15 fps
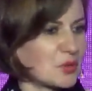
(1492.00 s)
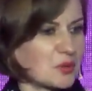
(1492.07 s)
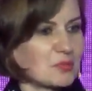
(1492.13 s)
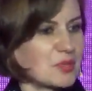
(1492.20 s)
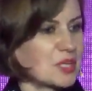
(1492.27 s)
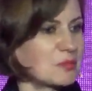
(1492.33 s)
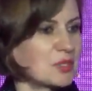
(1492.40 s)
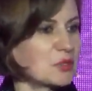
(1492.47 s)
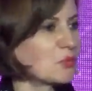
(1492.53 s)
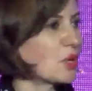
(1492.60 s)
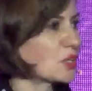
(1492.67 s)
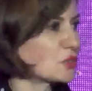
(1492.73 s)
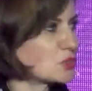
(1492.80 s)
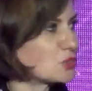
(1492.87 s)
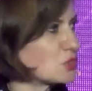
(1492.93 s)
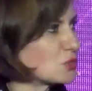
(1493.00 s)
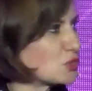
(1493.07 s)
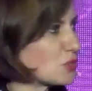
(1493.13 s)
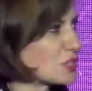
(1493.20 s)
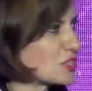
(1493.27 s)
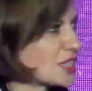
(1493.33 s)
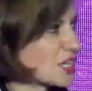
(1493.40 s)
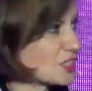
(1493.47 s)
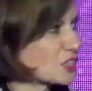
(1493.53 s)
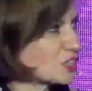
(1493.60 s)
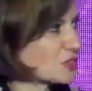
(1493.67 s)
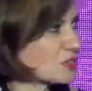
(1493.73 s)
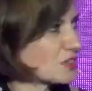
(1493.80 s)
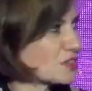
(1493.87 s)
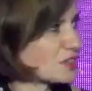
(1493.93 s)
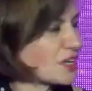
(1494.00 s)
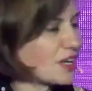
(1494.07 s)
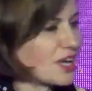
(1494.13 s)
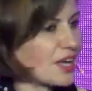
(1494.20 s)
maybe 1 or 2 transactions,